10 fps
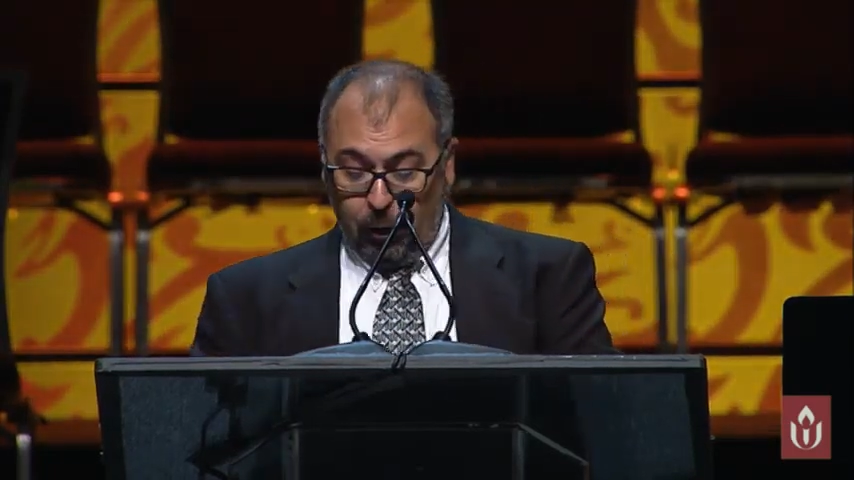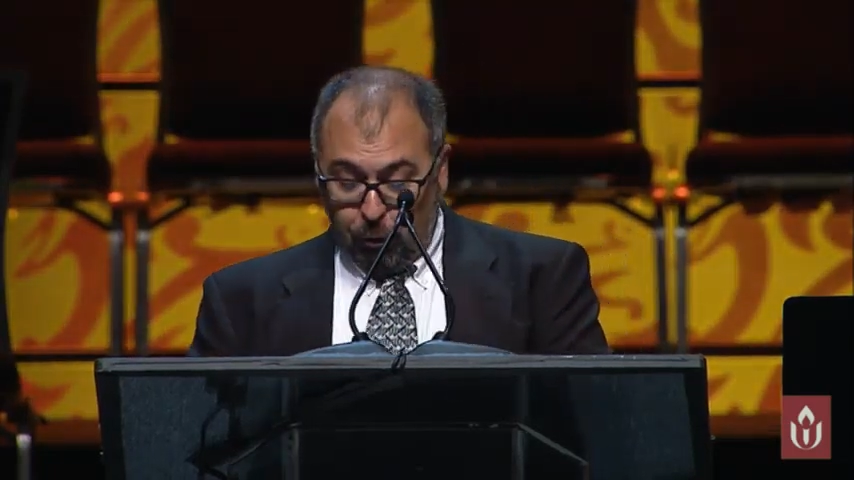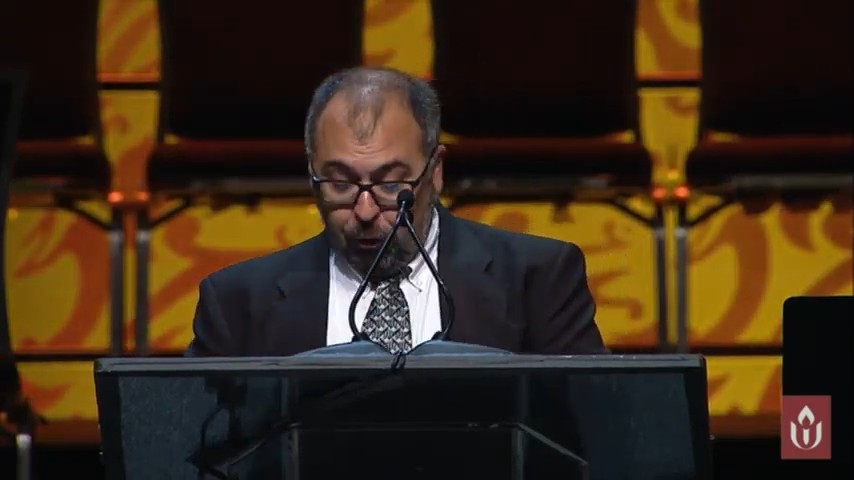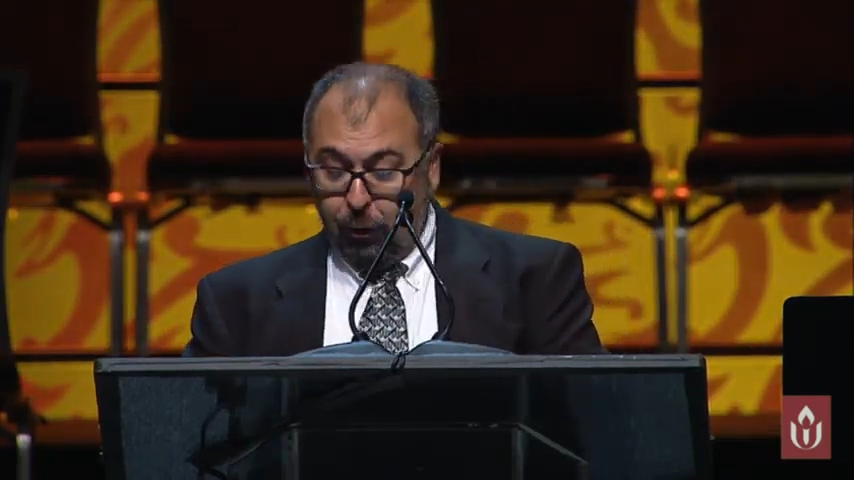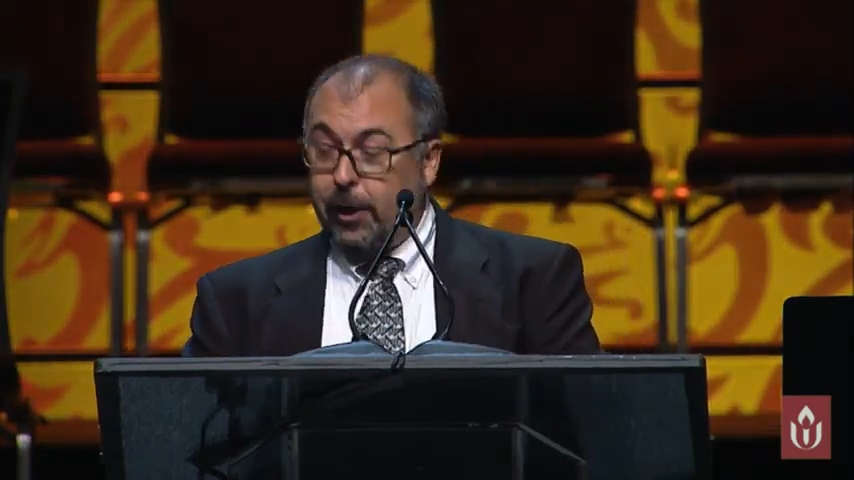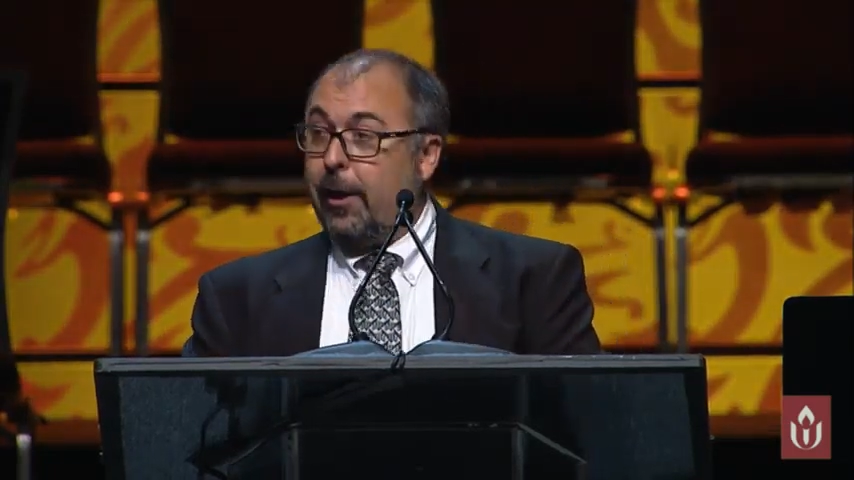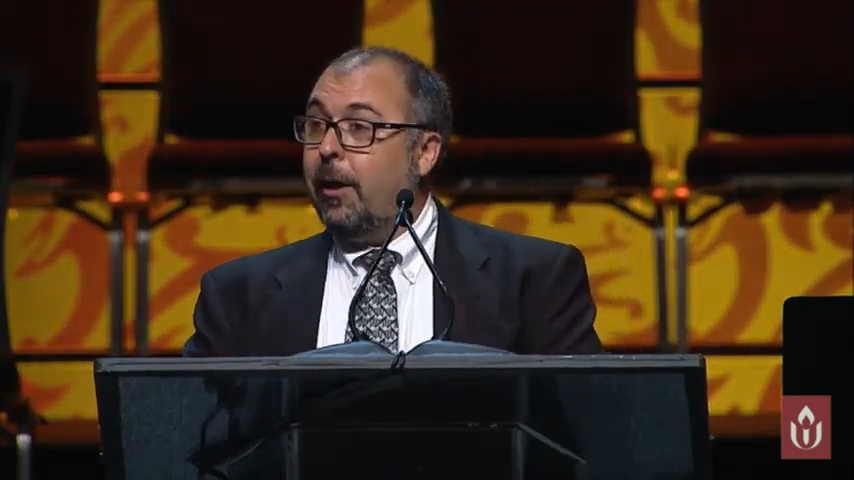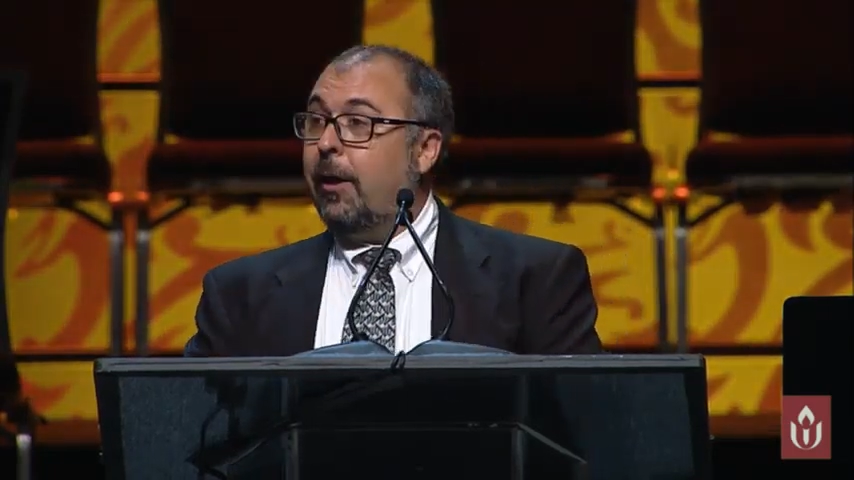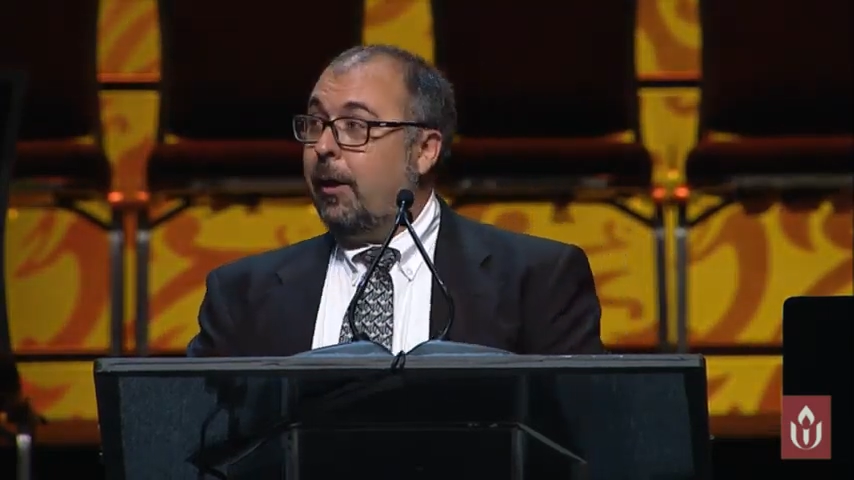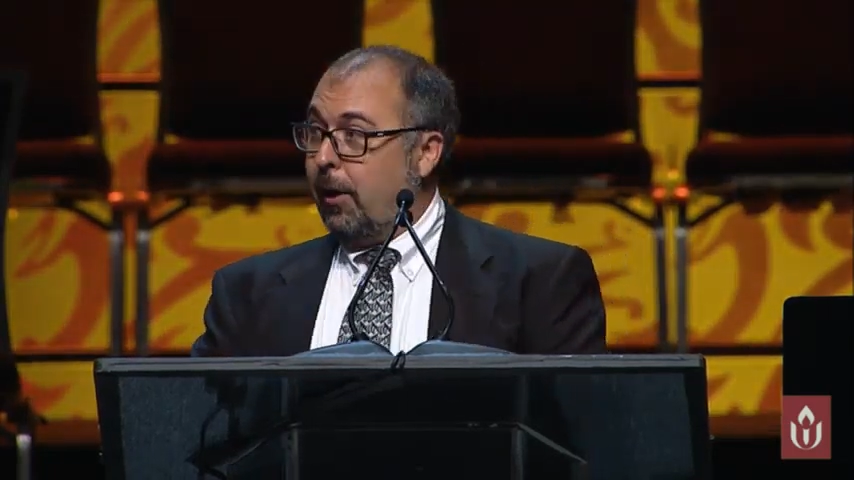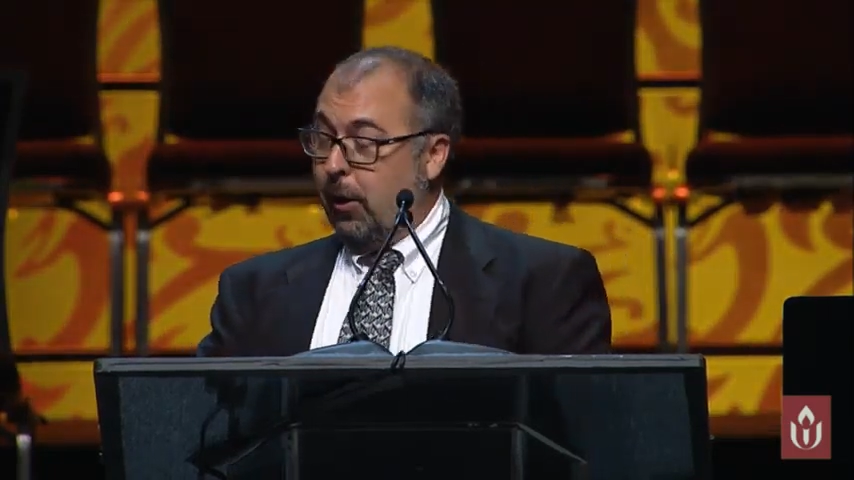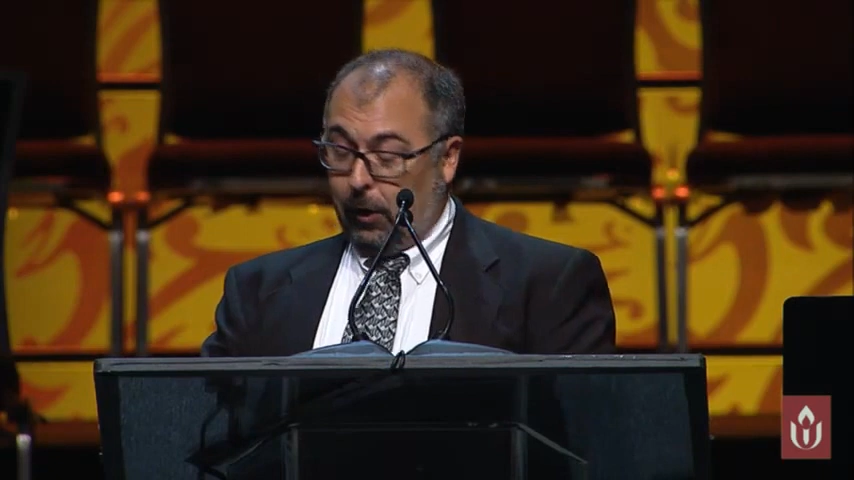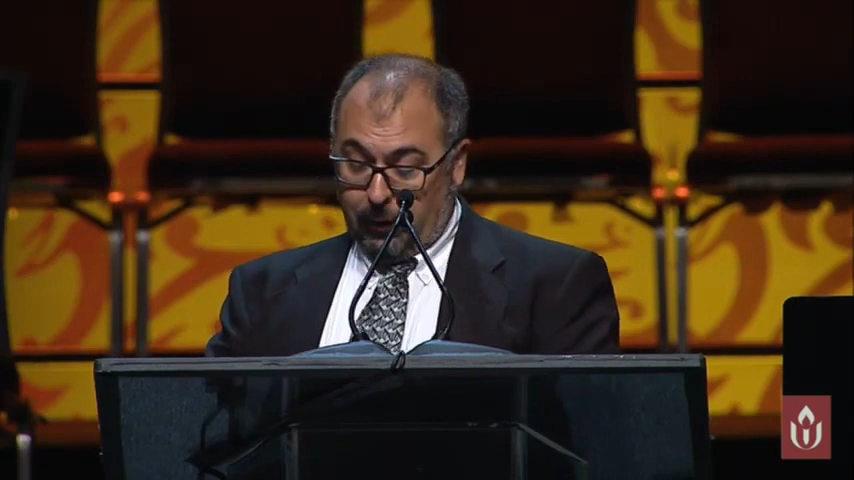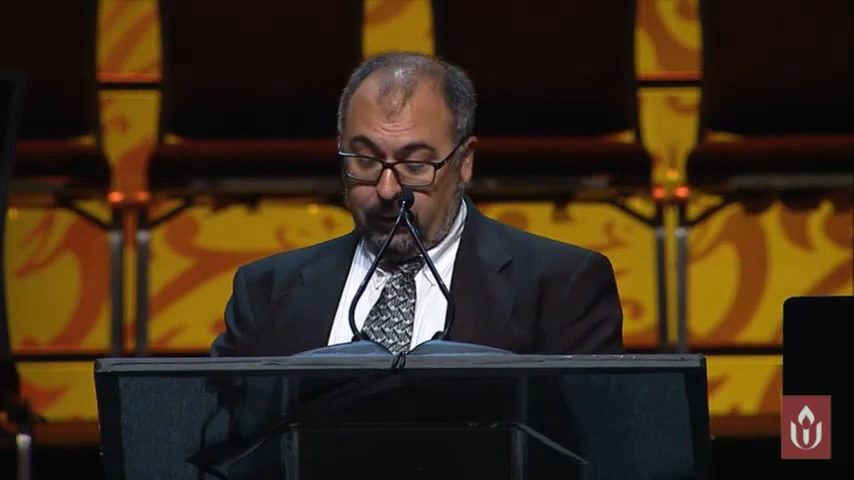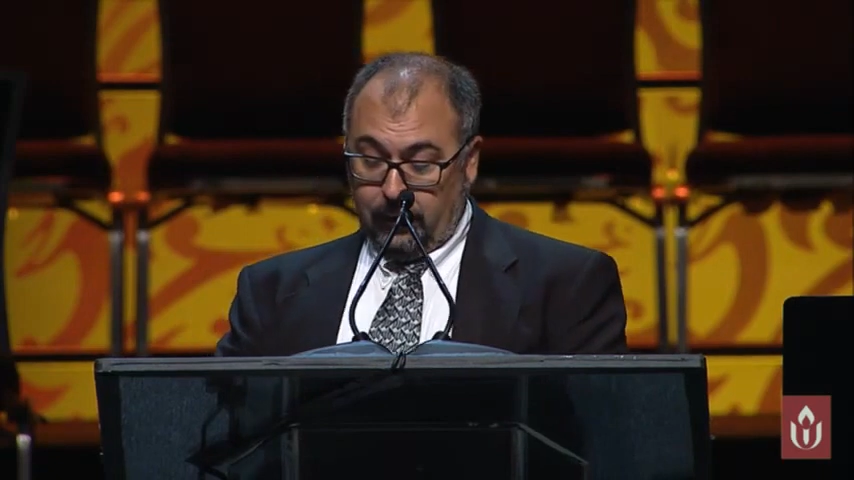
journey here.